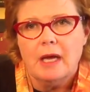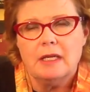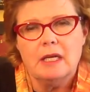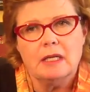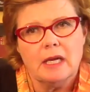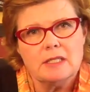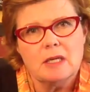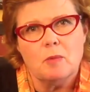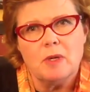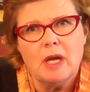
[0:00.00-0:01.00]
And again, like I
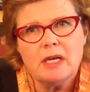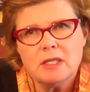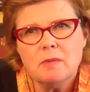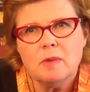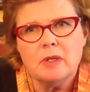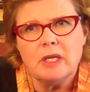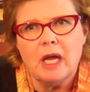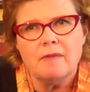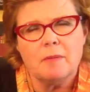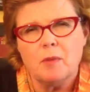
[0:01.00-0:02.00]
said, we actually
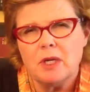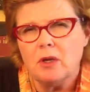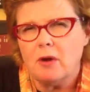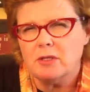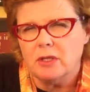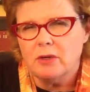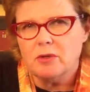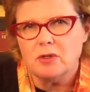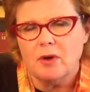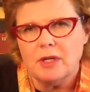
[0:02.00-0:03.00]
really have a pretty large
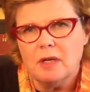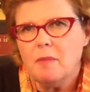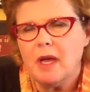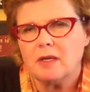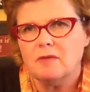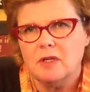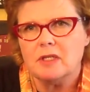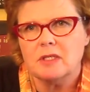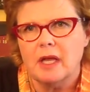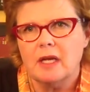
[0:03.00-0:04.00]
literature on the impact of
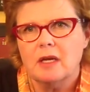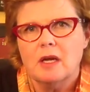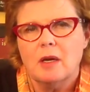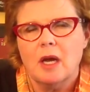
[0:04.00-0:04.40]
things like